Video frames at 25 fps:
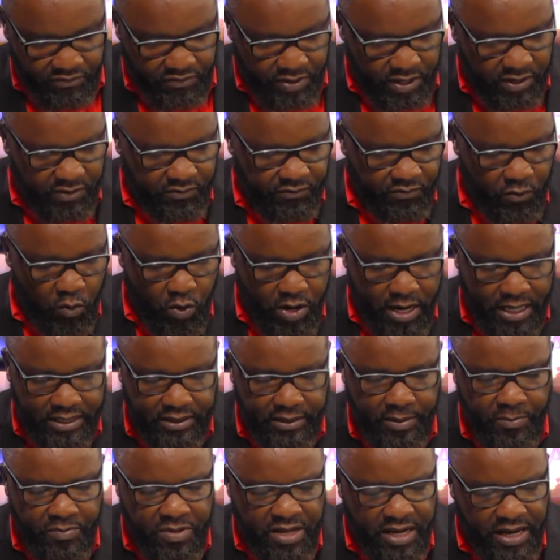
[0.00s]
different
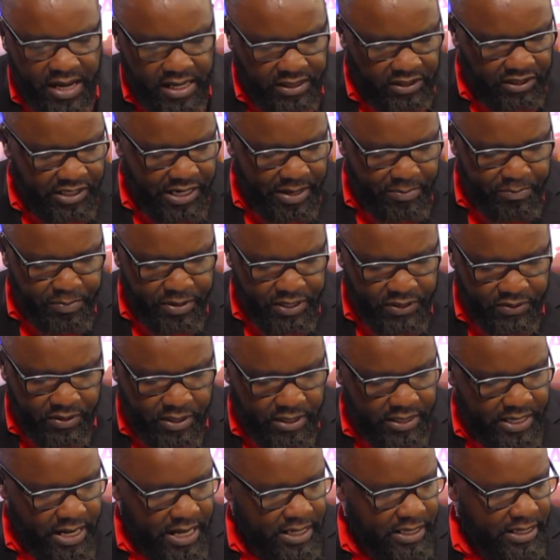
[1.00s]
focus. Let's jump into
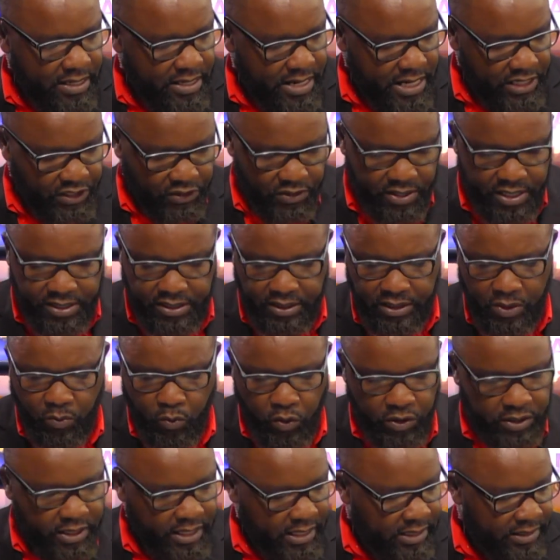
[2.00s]
the Daily Nation and see
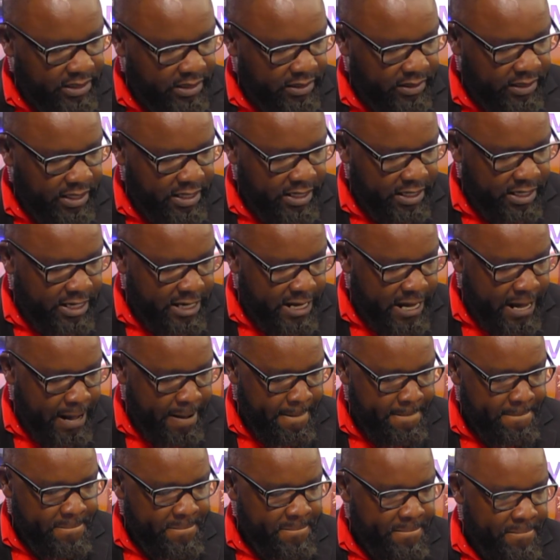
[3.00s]
what else is in
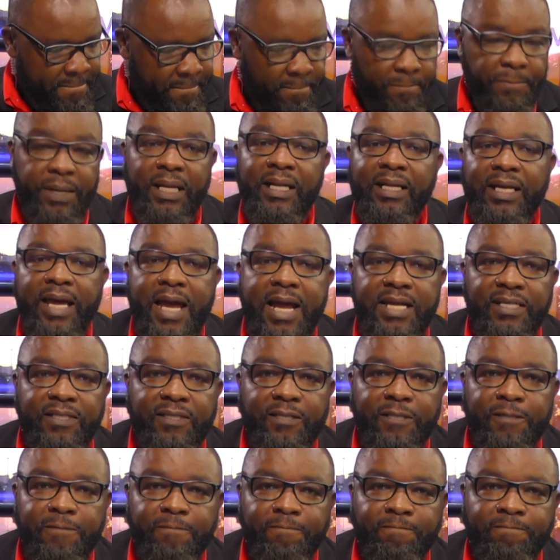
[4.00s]
here. Bill
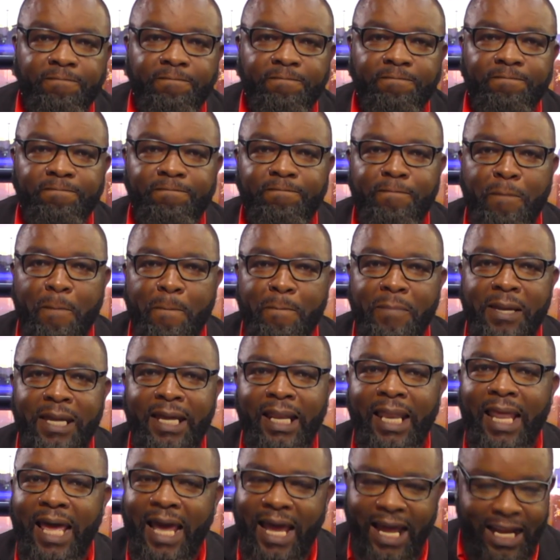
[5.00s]
Gates,
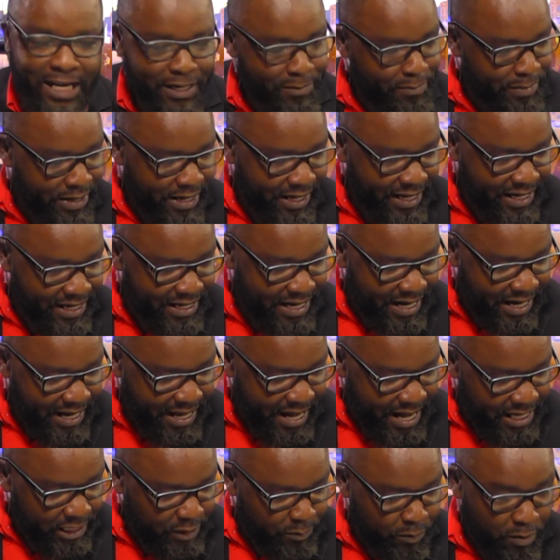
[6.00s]
Bill and Melinda
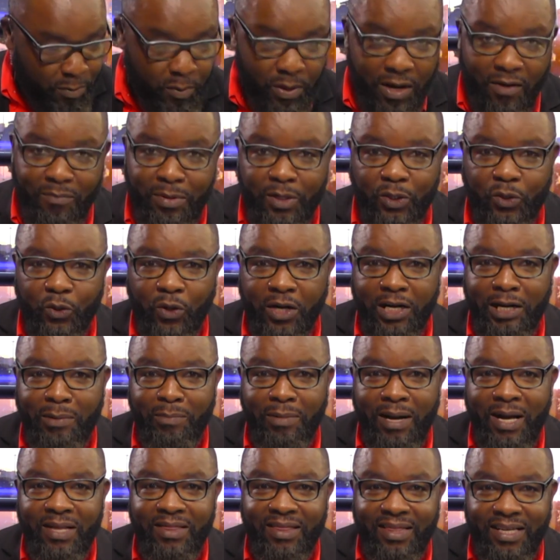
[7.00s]
Gates. People have been talking
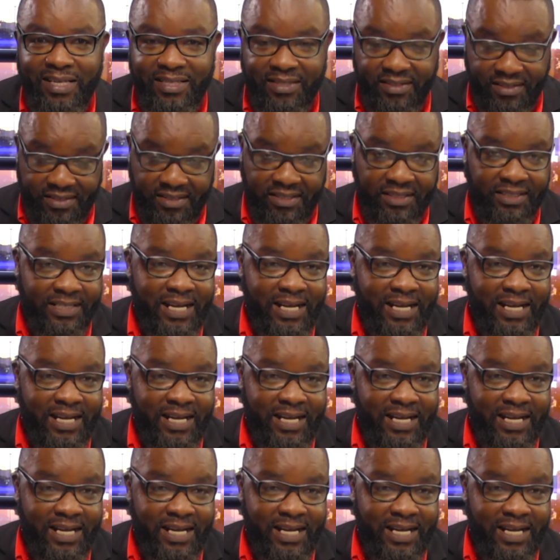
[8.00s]
about this,